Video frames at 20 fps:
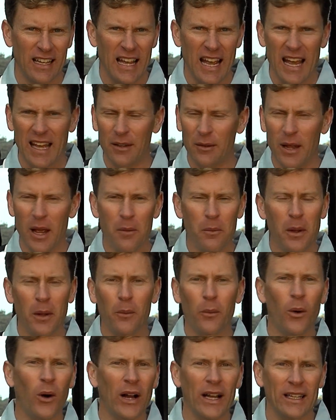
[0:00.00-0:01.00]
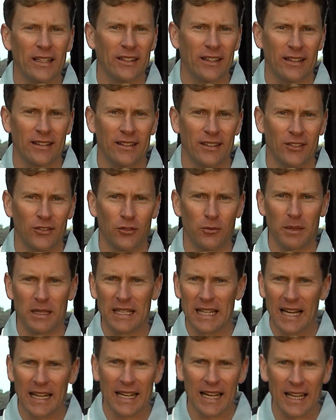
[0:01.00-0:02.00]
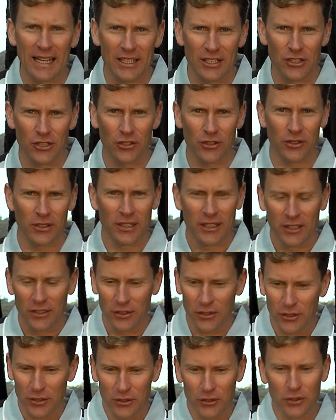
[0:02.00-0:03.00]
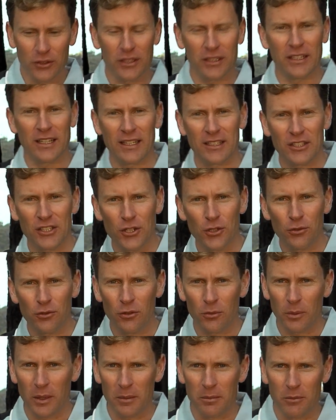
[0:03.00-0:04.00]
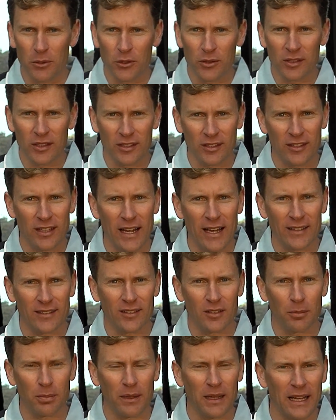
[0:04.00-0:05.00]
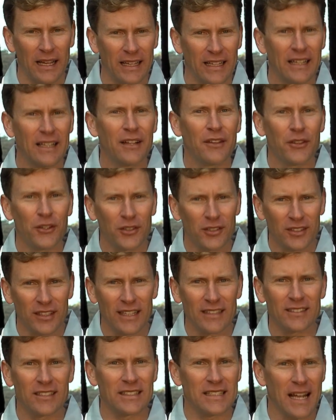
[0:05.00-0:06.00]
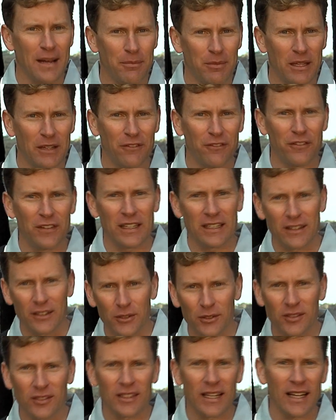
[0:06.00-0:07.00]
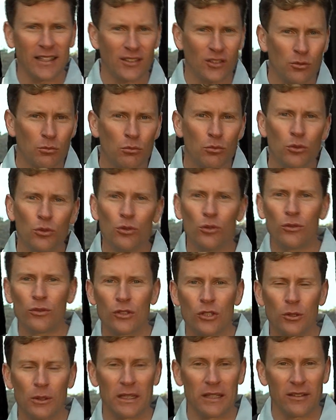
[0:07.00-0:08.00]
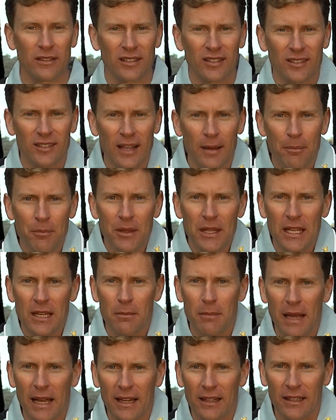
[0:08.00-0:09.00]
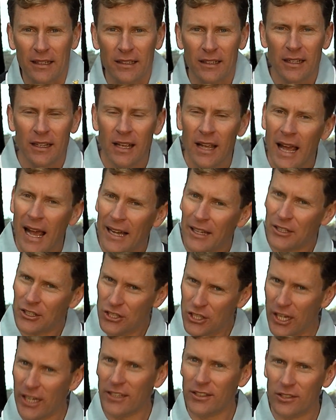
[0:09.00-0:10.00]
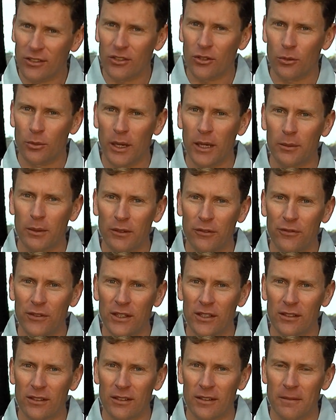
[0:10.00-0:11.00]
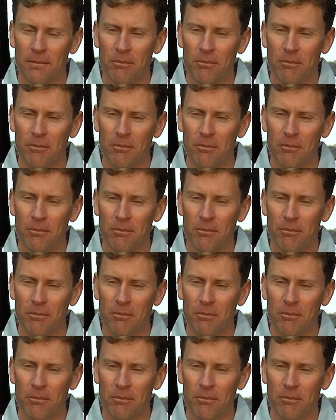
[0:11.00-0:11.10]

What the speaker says: And we're wired like this from a young age. You can look at young children when music starts to play, they'll start to tap their feet, they'll start to move to it. There is something about it, and it changes the way we feel.